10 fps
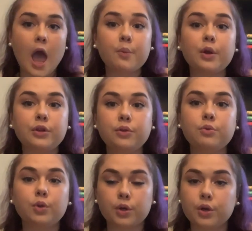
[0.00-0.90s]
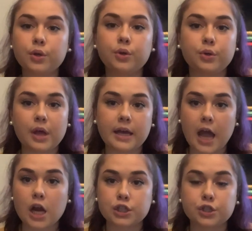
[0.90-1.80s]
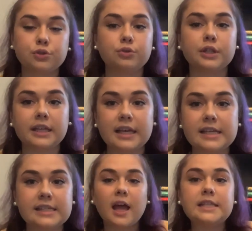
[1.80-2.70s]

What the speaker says: and when you learn who that character truly is,